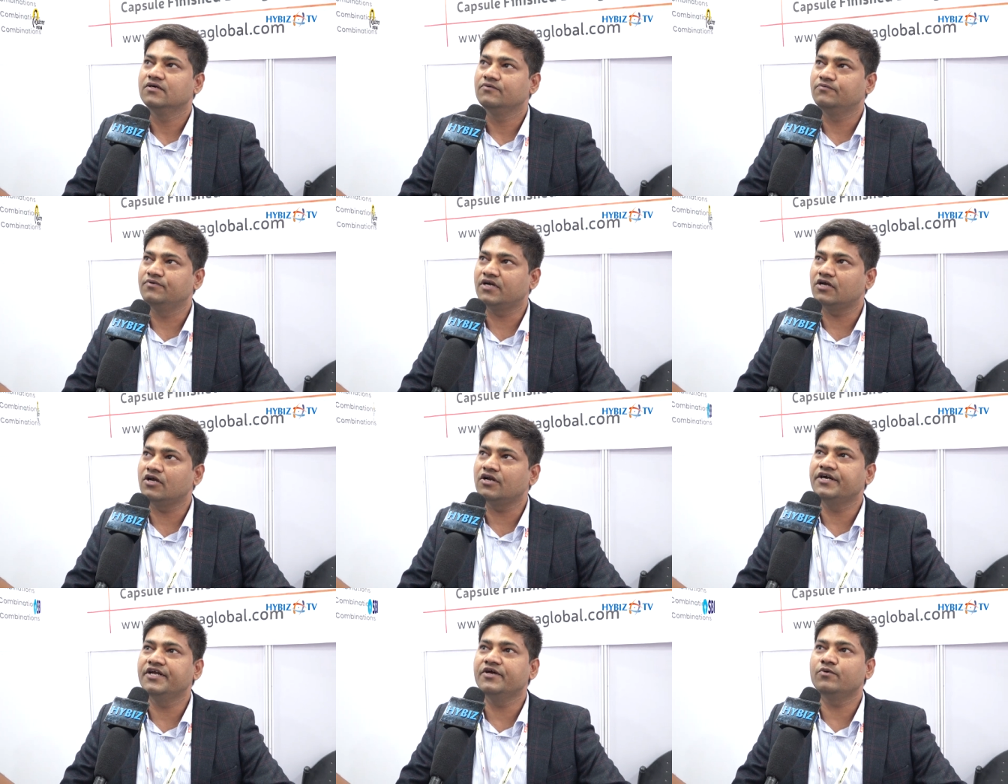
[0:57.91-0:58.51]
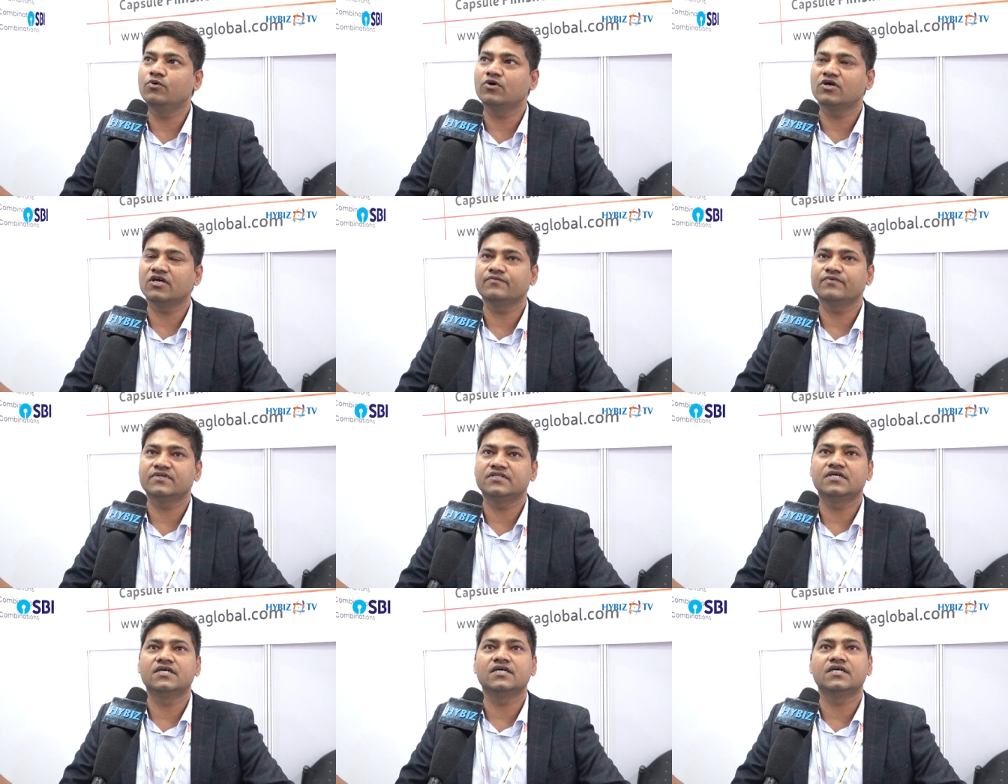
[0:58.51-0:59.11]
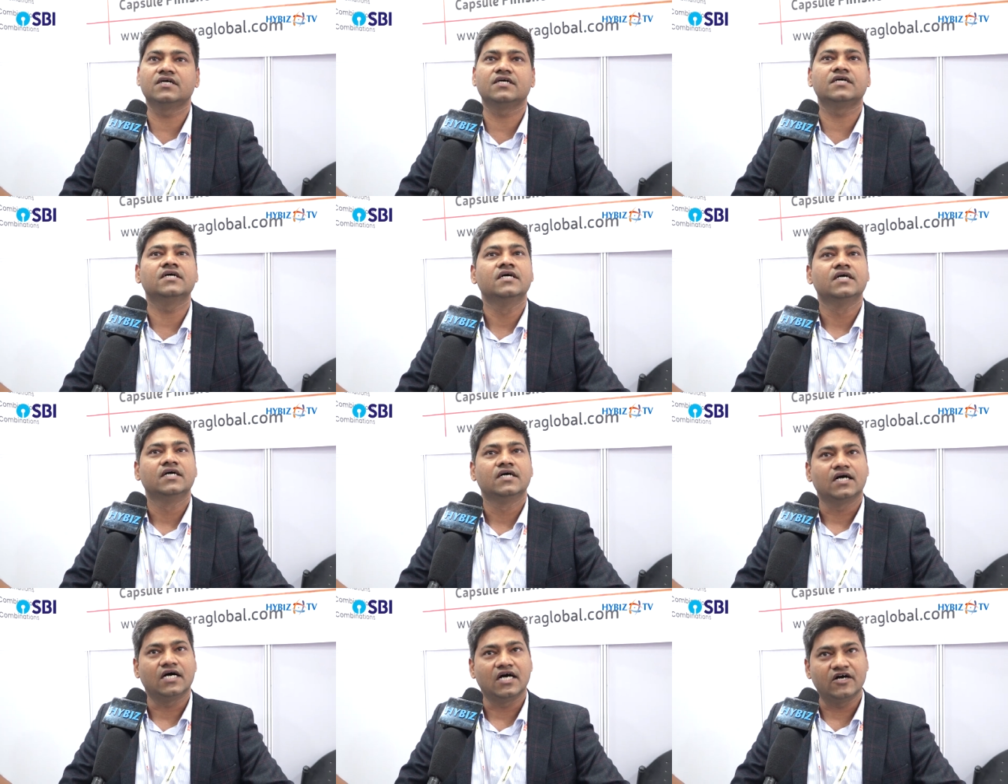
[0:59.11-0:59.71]
We are already working with the
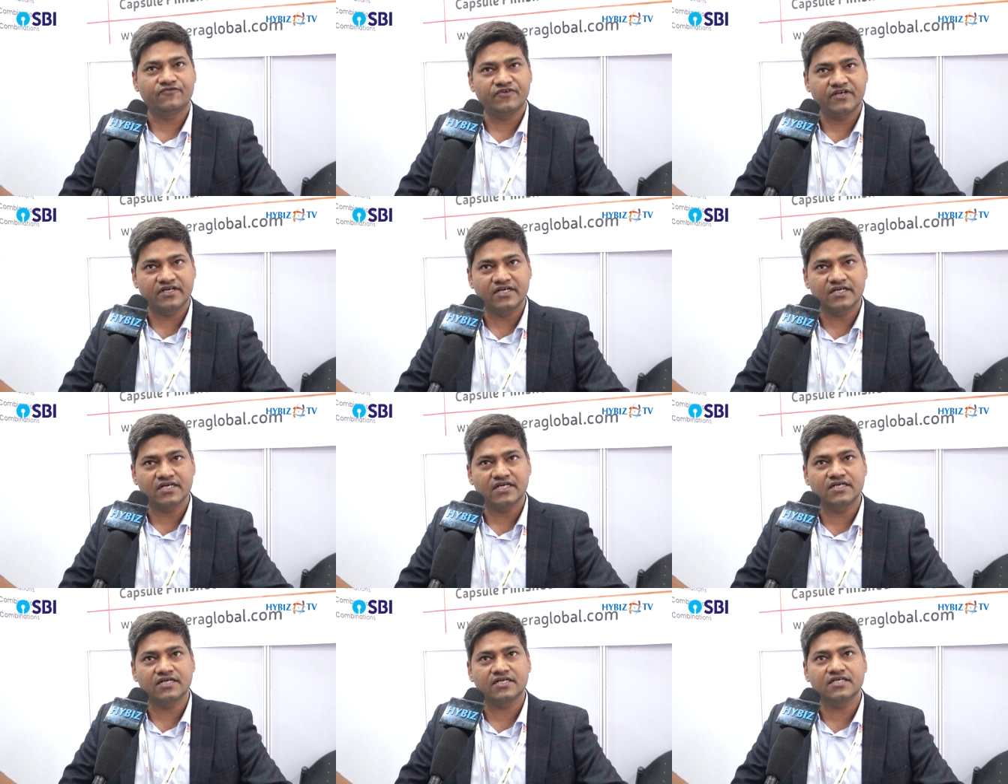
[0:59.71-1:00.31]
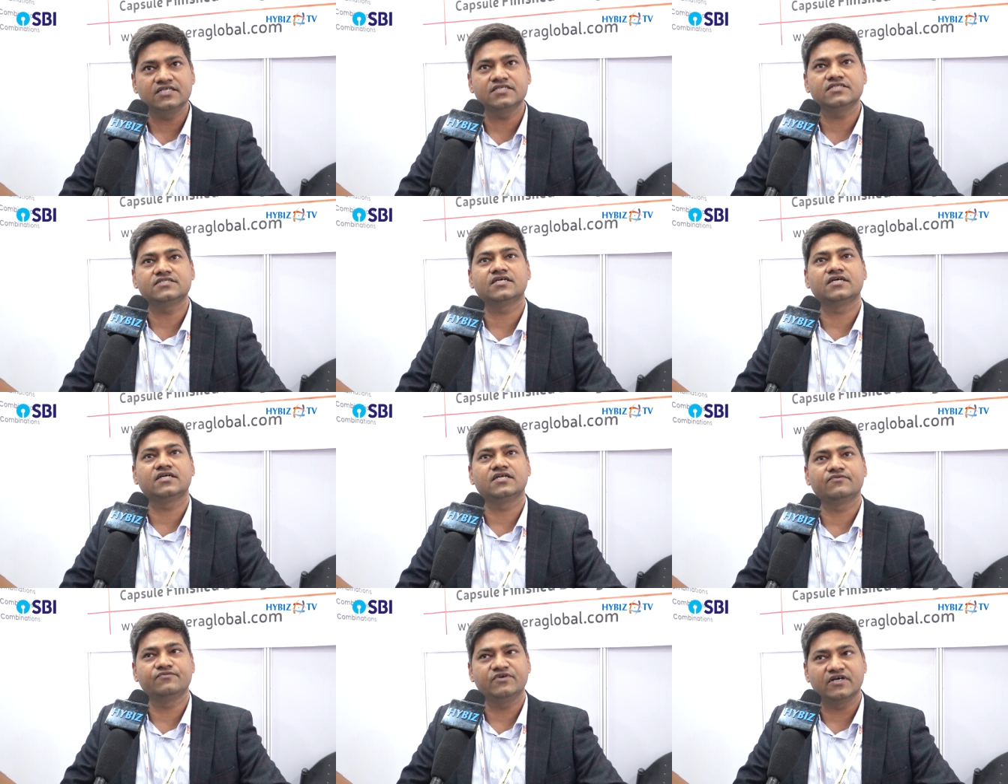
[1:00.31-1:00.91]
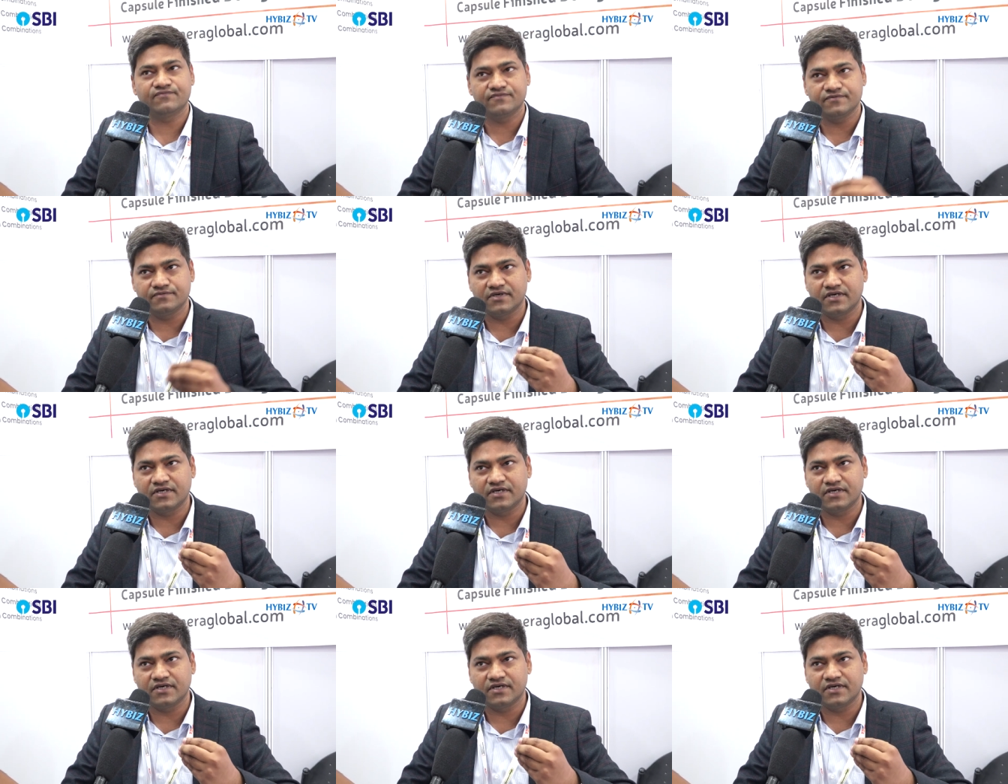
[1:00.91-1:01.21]
African countries and we have